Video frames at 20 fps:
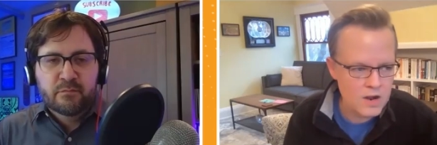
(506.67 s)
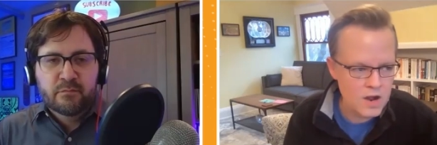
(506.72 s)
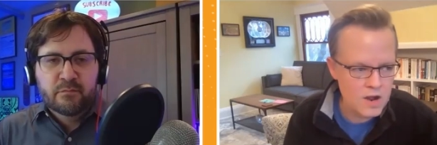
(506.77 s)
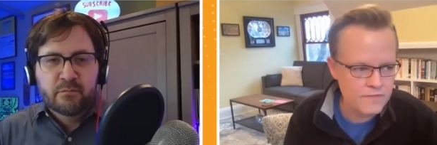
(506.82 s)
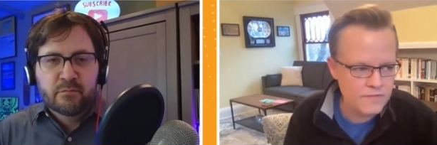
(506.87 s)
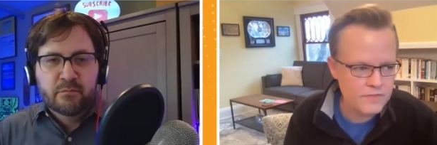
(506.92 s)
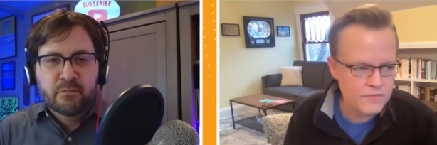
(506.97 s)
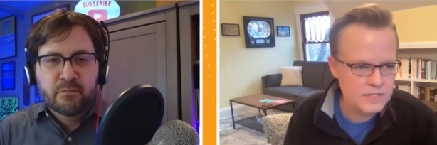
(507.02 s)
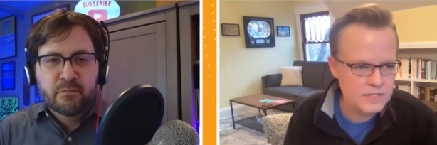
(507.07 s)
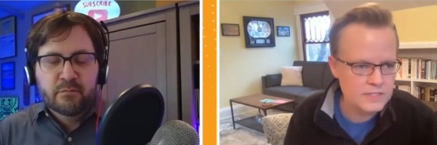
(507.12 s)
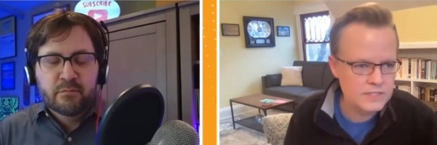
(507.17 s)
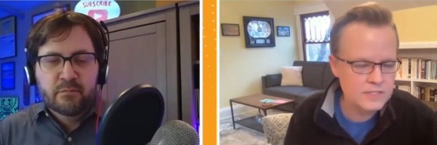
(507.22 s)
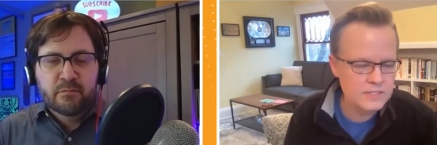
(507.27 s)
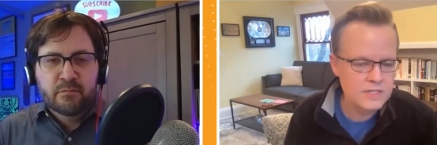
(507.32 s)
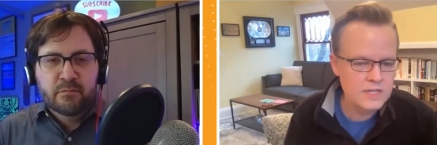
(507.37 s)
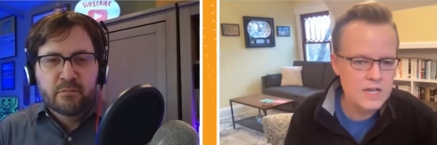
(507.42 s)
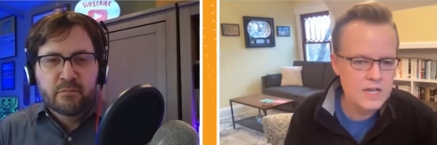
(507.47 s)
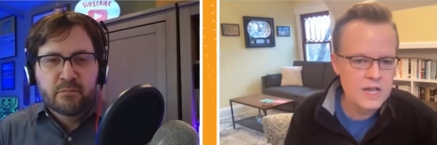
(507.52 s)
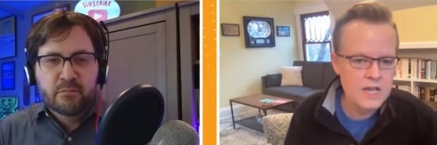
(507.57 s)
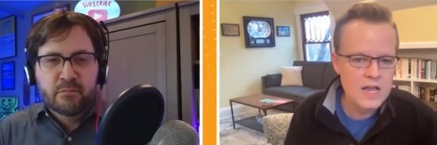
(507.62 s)
Speaker 1: office
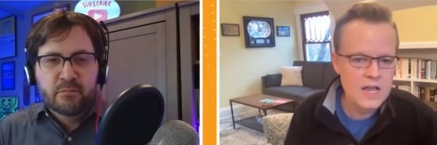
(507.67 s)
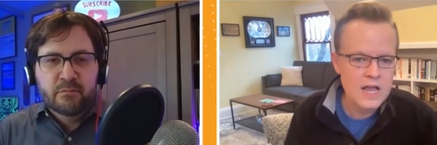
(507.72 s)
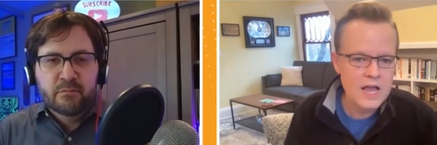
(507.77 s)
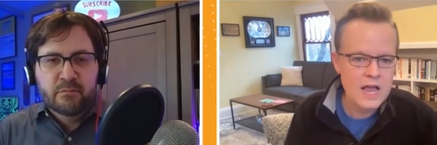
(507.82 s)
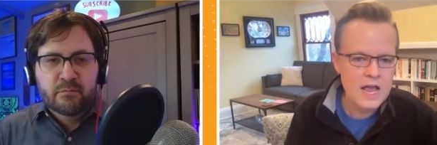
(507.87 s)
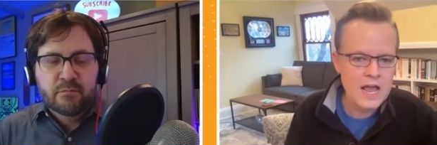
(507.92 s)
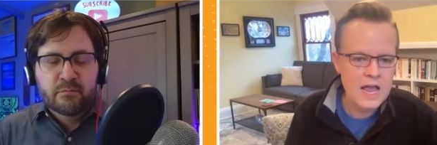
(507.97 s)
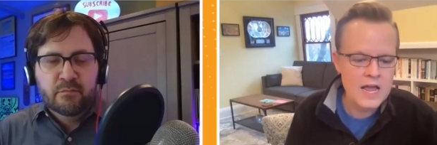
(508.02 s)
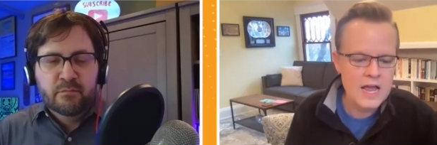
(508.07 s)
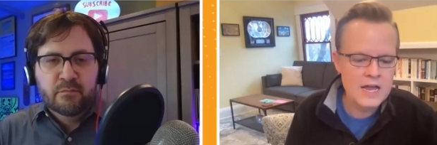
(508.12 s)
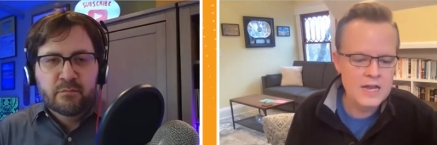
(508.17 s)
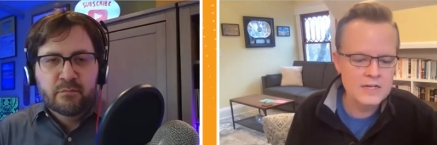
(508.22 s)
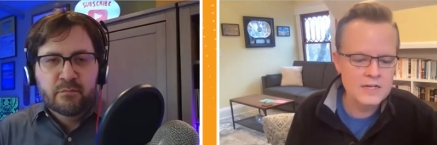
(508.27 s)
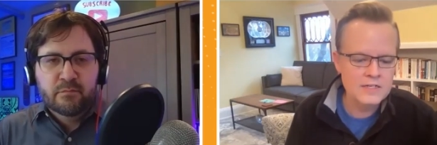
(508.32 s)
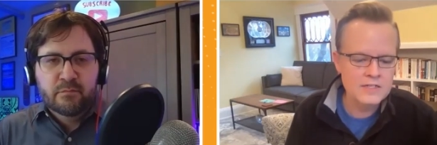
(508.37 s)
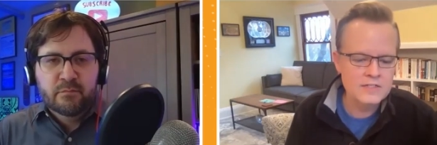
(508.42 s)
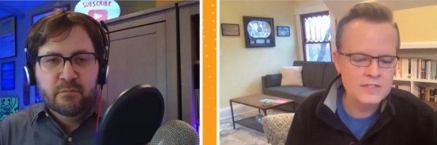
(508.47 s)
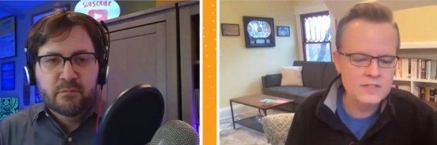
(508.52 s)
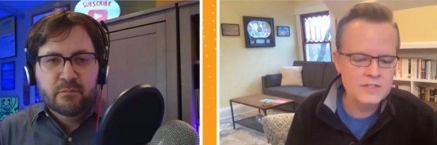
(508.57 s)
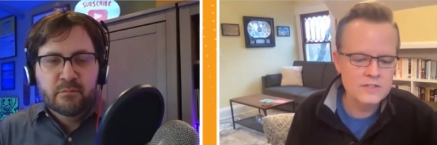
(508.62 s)

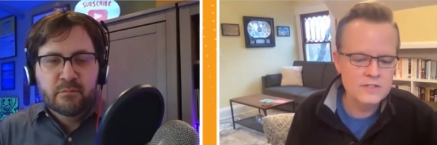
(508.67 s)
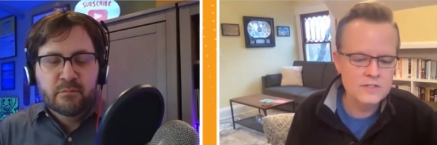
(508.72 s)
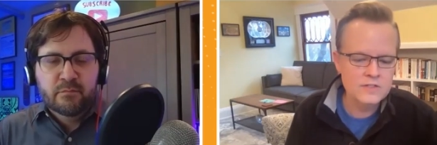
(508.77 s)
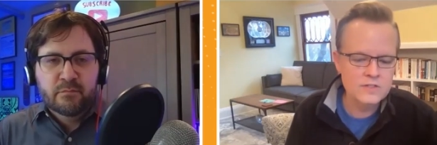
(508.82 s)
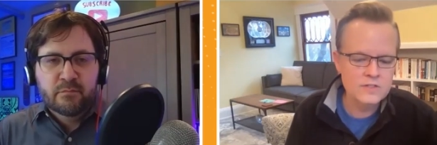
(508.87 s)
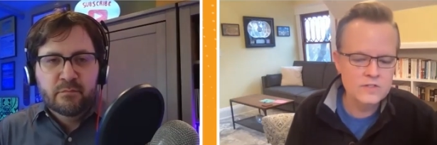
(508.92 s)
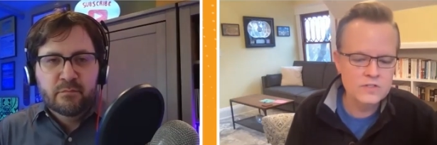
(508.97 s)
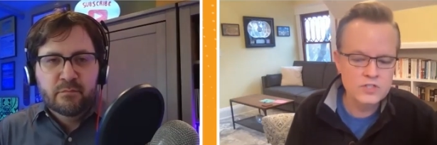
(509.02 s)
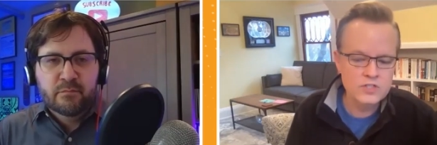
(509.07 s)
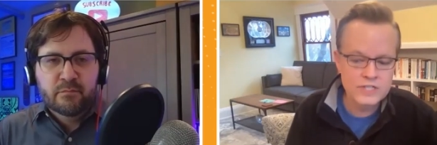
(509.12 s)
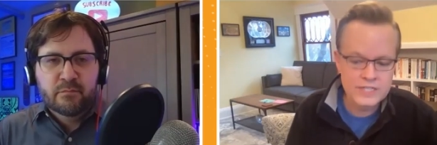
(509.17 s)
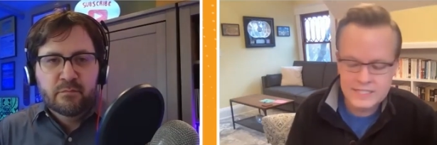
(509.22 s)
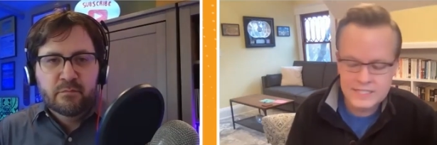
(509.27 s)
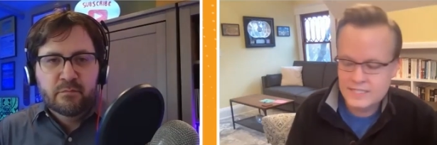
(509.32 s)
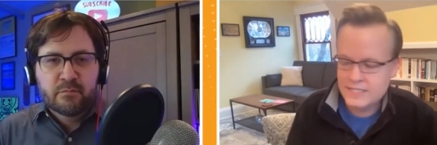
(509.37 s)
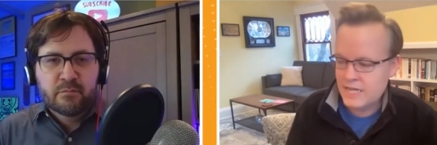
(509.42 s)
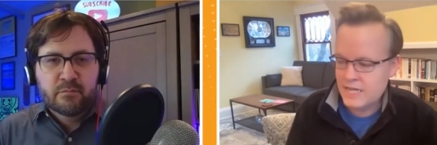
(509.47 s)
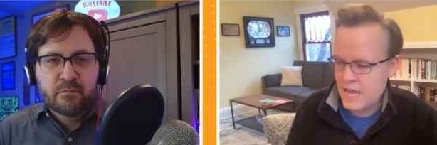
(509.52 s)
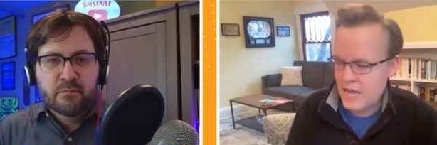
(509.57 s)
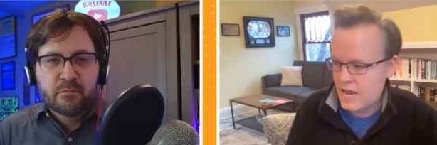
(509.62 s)
and she
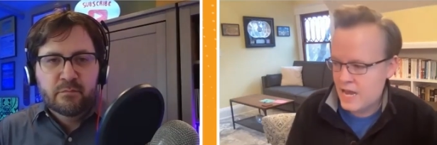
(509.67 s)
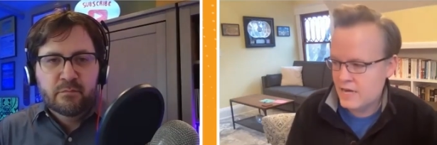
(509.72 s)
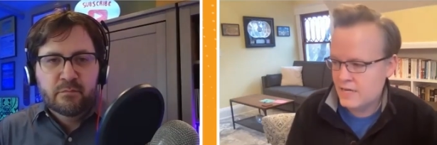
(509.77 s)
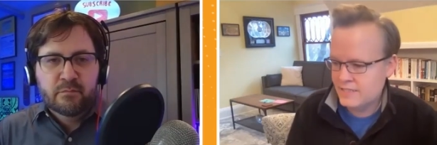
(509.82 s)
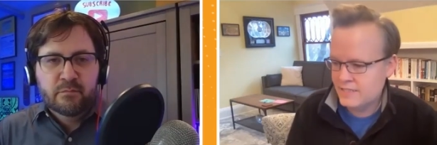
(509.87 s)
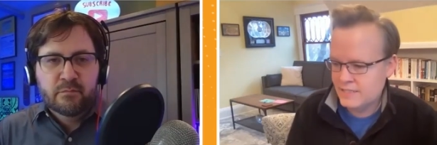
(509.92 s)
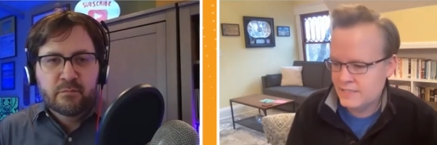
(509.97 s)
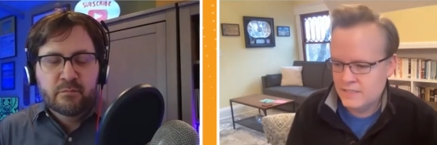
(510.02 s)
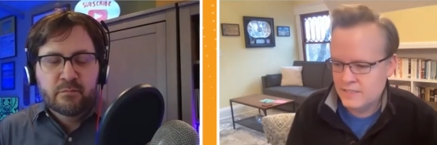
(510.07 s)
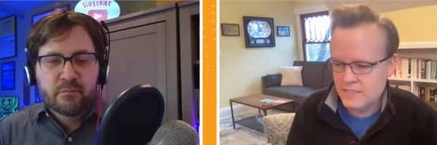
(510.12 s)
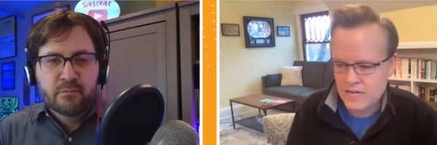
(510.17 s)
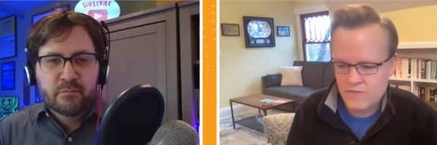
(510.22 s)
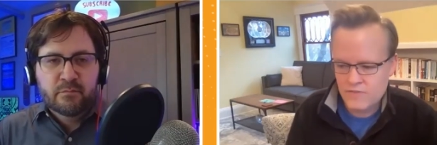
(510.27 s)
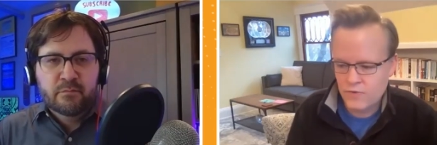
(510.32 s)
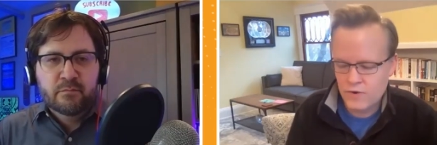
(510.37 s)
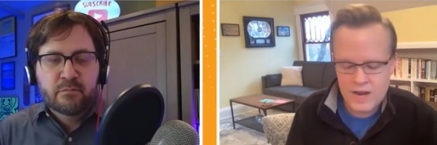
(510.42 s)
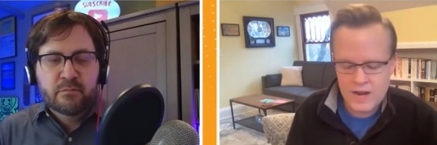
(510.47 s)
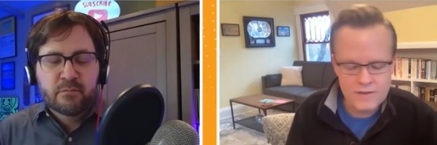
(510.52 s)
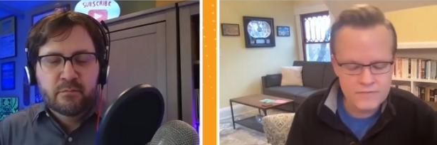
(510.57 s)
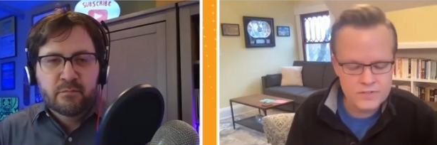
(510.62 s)
said, Dave, we
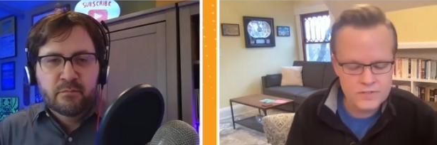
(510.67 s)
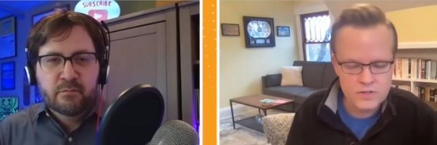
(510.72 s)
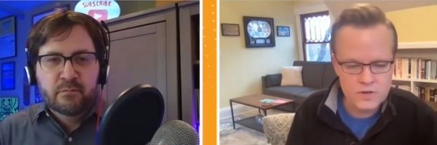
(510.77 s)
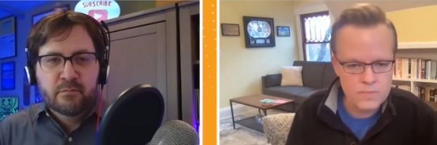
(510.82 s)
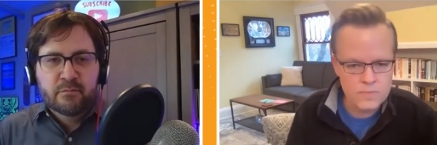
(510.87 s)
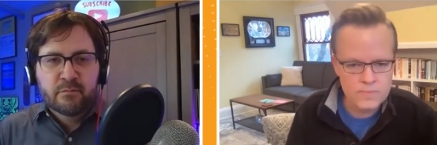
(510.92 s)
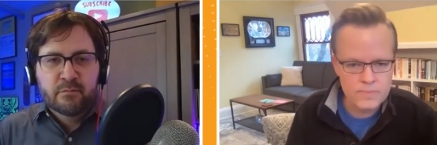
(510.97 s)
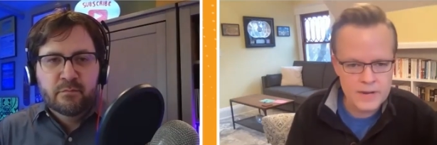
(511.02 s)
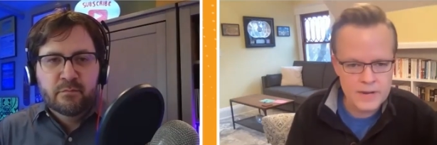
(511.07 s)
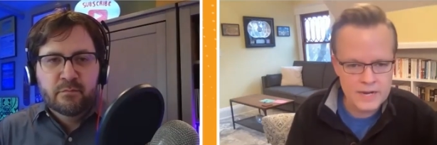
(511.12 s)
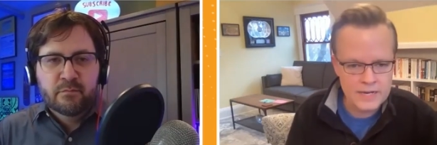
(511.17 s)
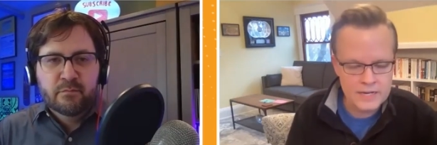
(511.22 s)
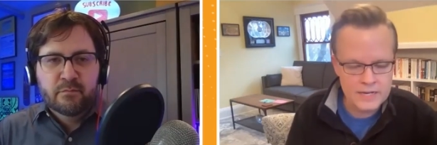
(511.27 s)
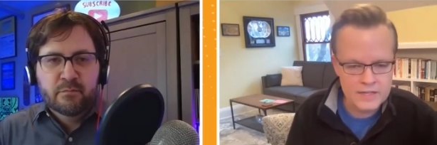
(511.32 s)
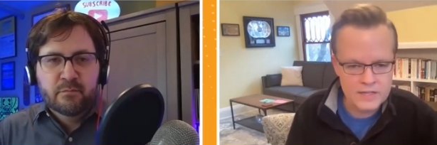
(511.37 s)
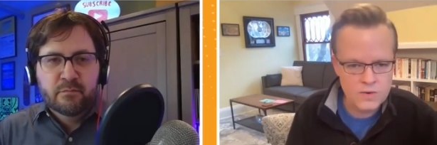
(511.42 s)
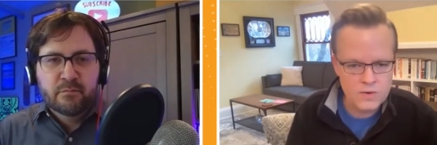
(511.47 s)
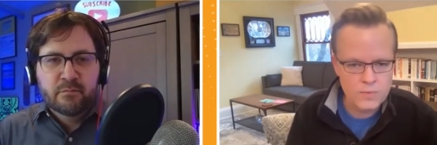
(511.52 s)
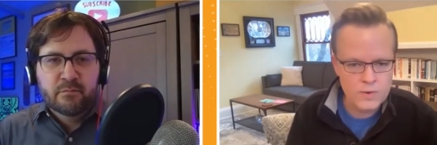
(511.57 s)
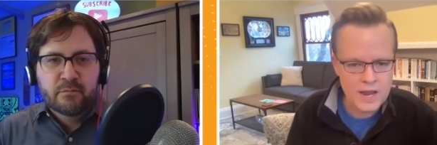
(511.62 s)
have to go back in
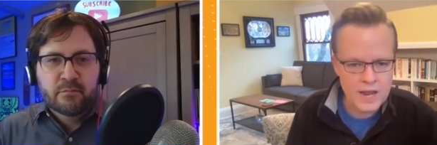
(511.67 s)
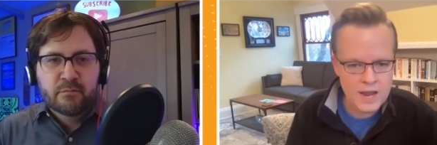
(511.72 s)
there. We